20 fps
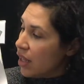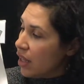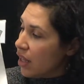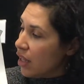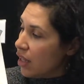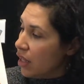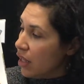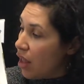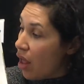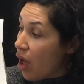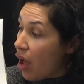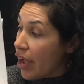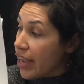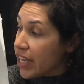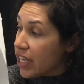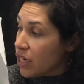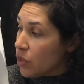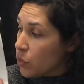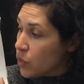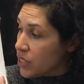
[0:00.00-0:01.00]

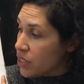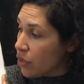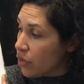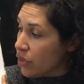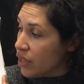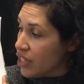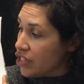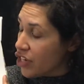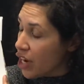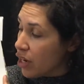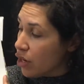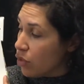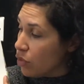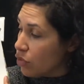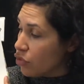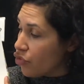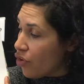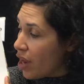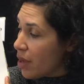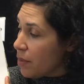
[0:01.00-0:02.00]
Lion was on the jungle
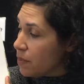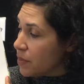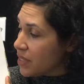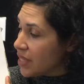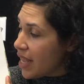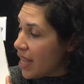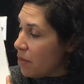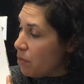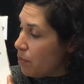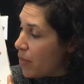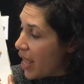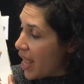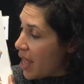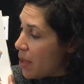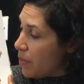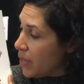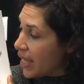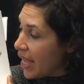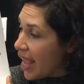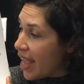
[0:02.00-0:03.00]
drums and Bear
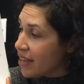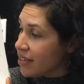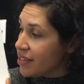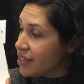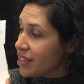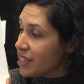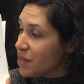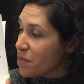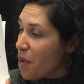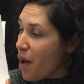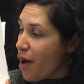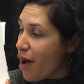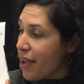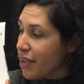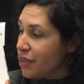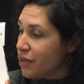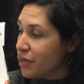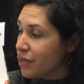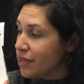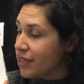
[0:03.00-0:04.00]
began to
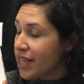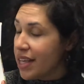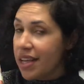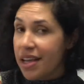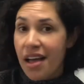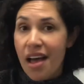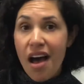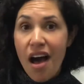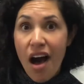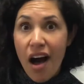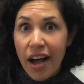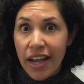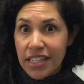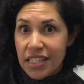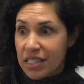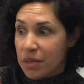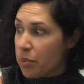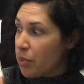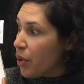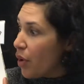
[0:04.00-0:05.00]
smile. I
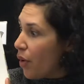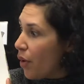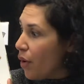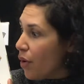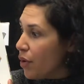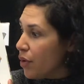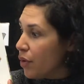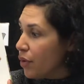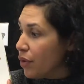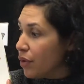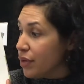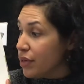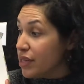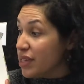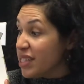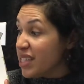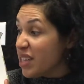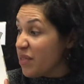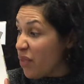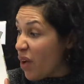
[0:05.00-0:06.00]

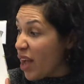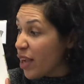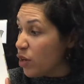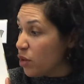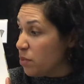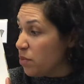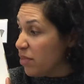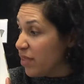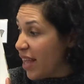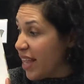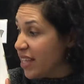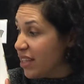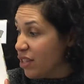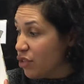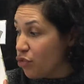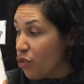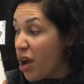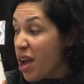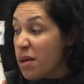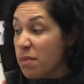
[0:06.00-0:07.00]
suppose if I could play the
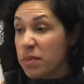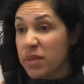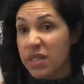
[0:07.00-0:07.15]
drums,